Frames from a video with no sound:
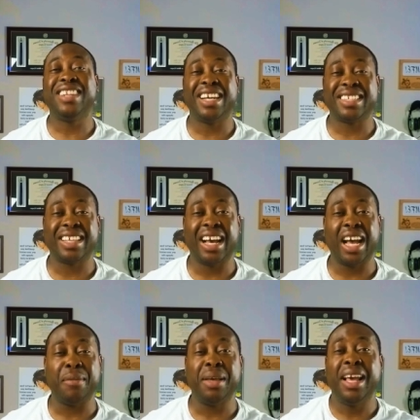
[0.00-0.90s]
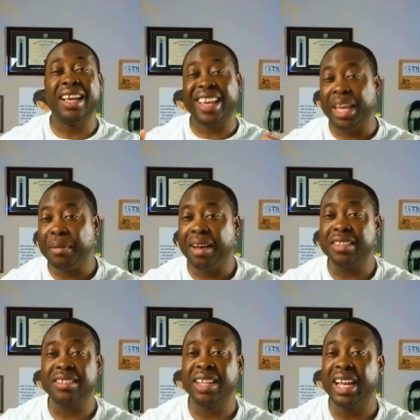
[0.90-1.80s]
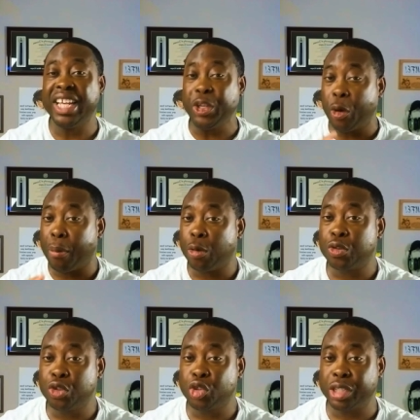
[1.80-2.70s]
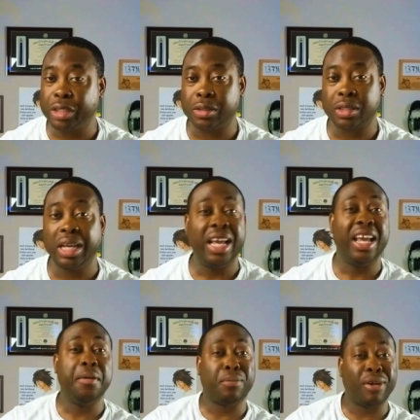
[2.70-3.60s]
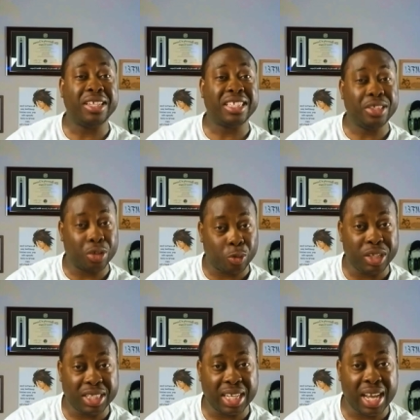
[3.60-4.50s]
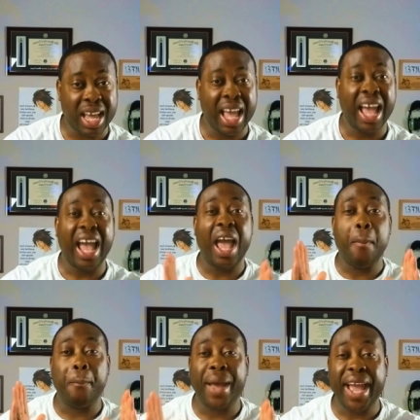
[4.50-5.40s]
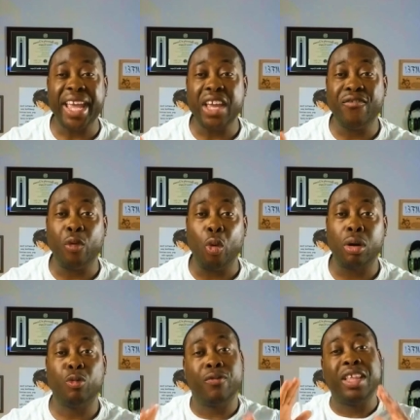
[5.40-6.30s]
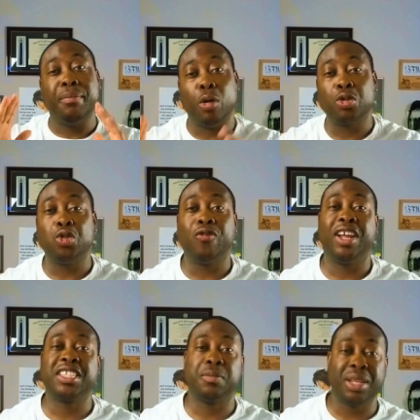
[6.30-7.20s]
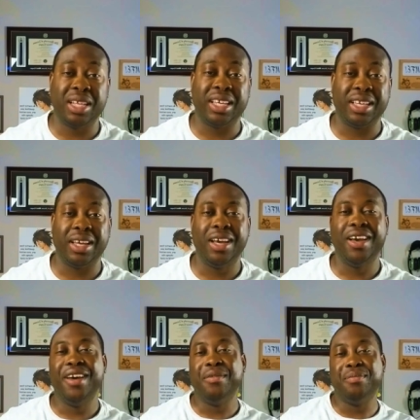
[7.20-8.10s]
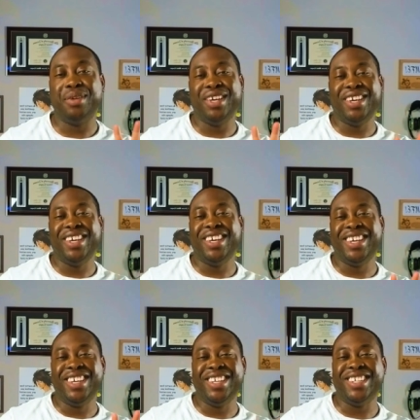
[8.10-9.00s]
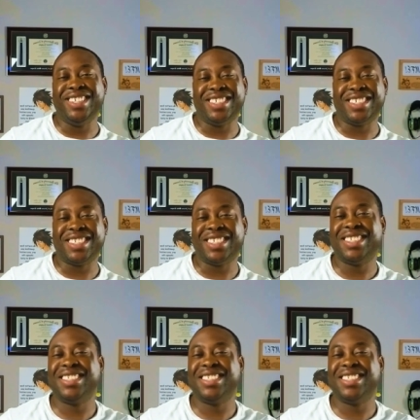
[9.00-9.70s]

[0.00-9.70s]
next time, keep understanding your emotional triggers, embracing your reset, and pay it forward with emotional flexibility. Peace.